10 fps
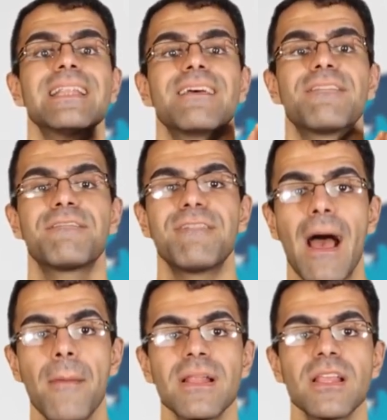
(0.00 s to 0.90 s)
The
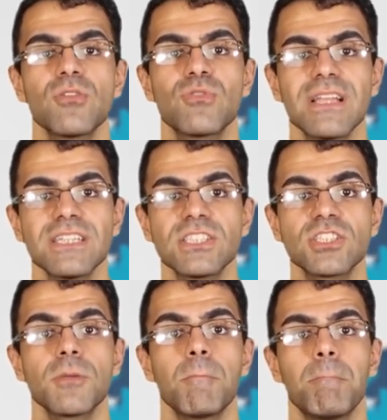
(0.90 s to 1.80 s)
family
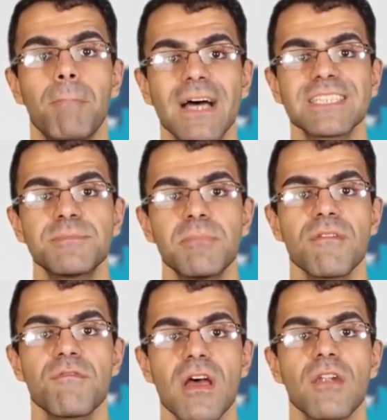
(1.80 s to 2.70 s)
relationship must be
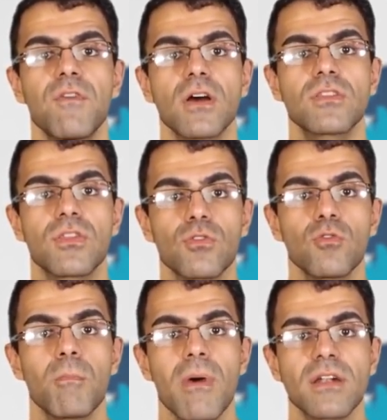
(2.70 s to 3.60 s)
verified
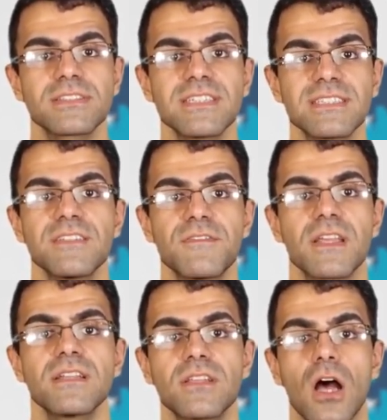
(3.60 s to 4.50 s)
through birth
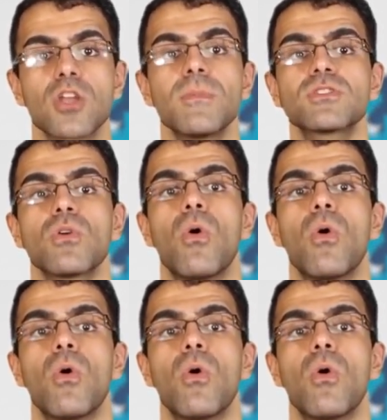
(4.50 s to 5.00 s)
certificate documents